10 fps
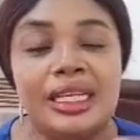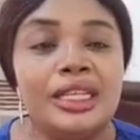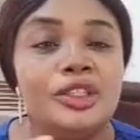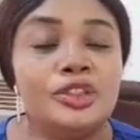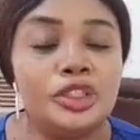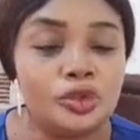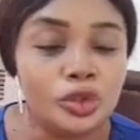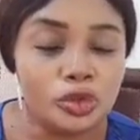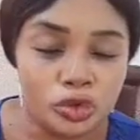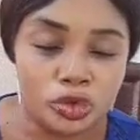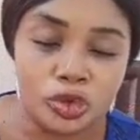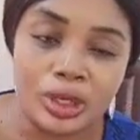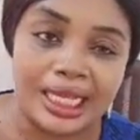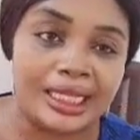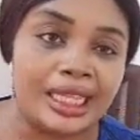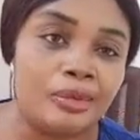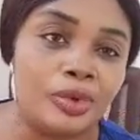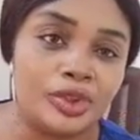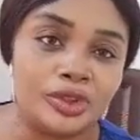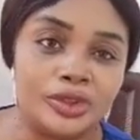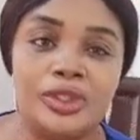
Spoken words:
It is going to draw out that bottle.